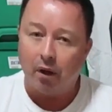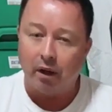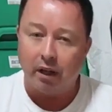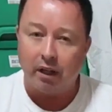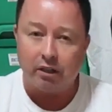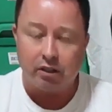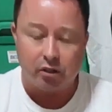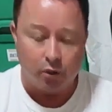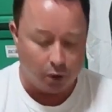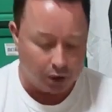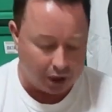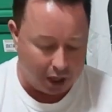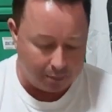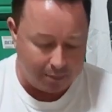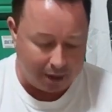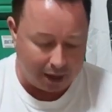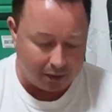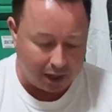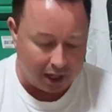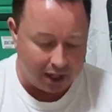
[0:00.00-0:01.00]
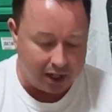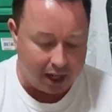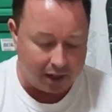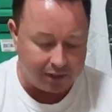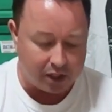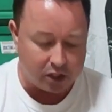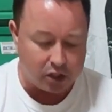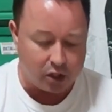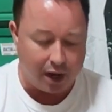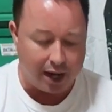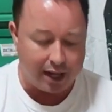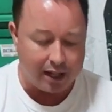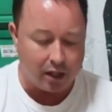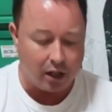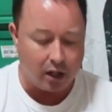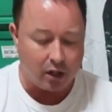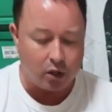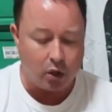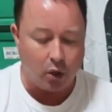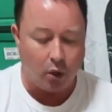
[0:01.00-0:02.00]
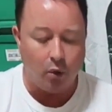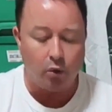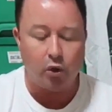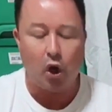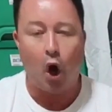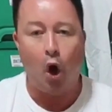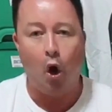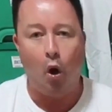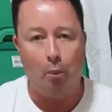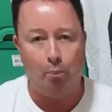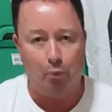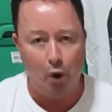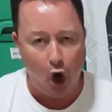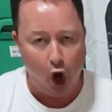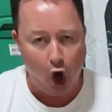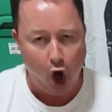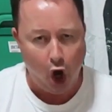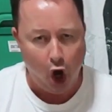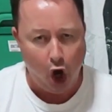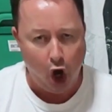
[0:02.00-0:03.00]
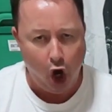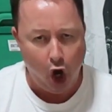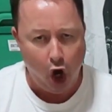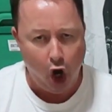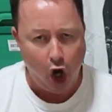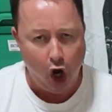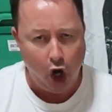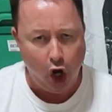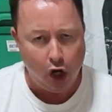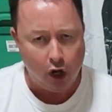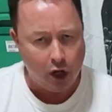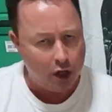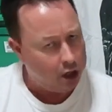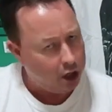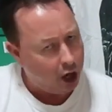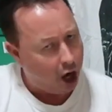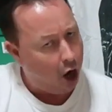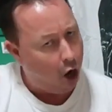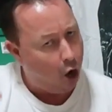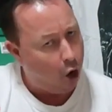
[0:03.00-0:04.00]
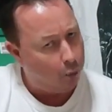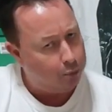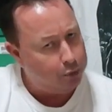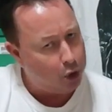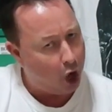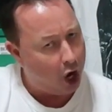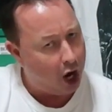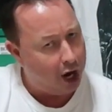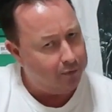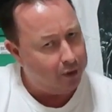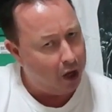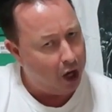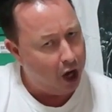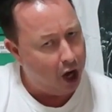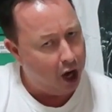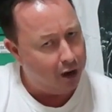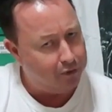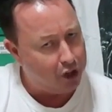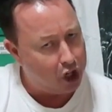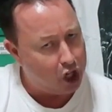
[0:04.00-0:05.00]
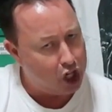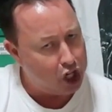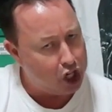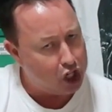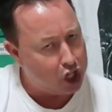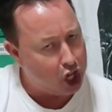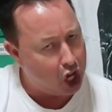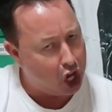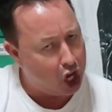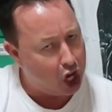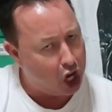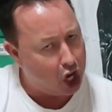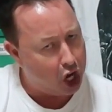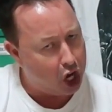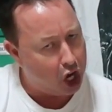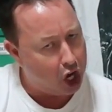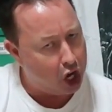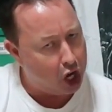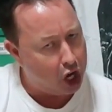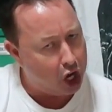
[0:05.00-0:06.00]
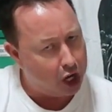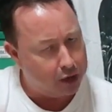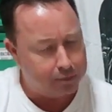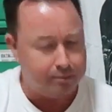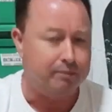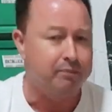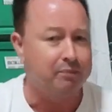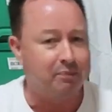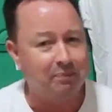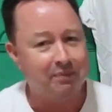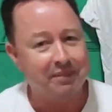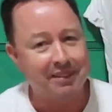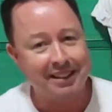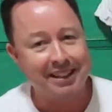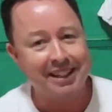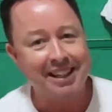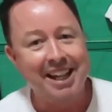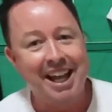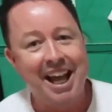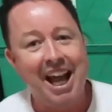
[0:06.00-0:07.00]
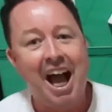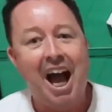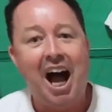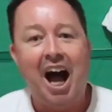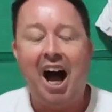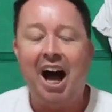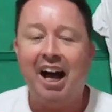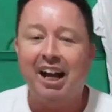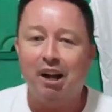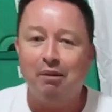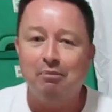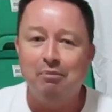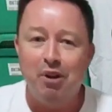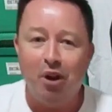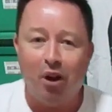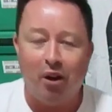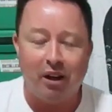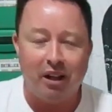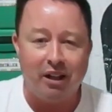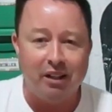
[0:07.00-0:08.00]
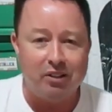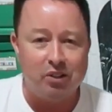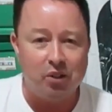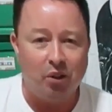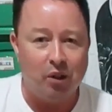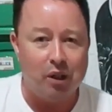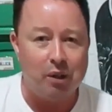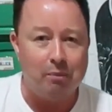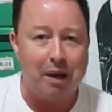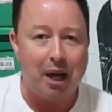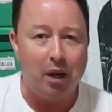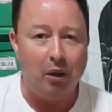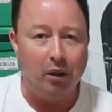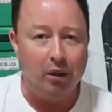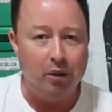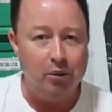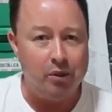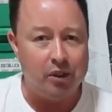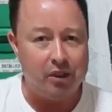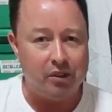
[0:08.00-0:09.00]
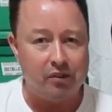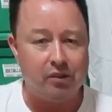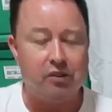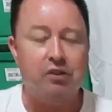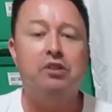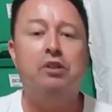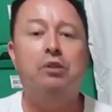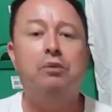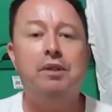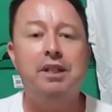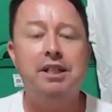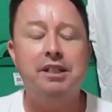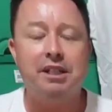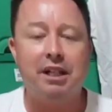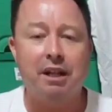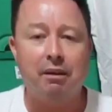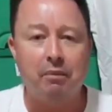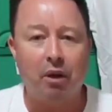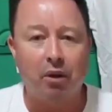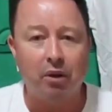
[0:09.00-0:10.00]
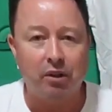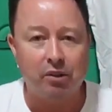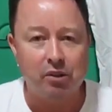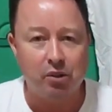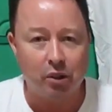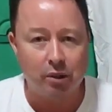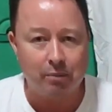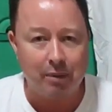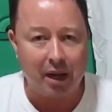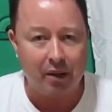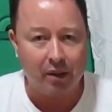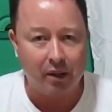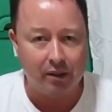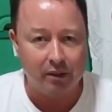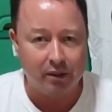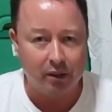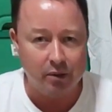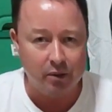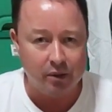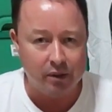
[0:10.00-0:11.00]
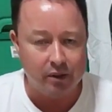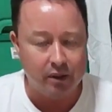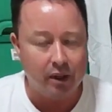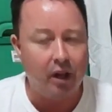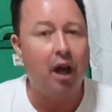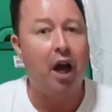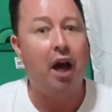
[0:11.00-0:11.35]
I'm not going to talk about another track called Obey. I hope you have a lovely day. And I'm not going to talk about Ludens. The reason I'm not going to talk about